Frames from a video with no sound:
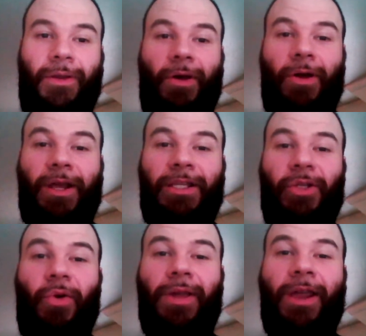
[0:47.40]
On a
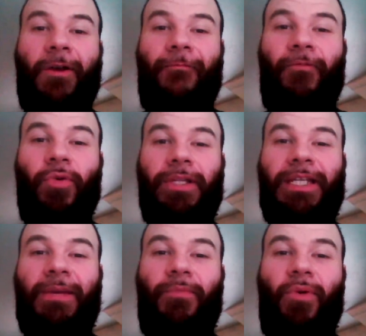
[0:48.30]
2-year,
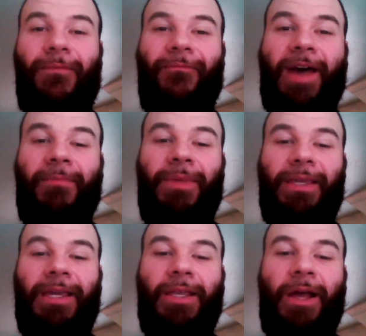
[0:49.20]
$14.5
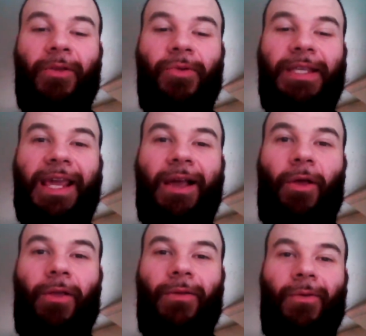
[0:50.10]
million deal.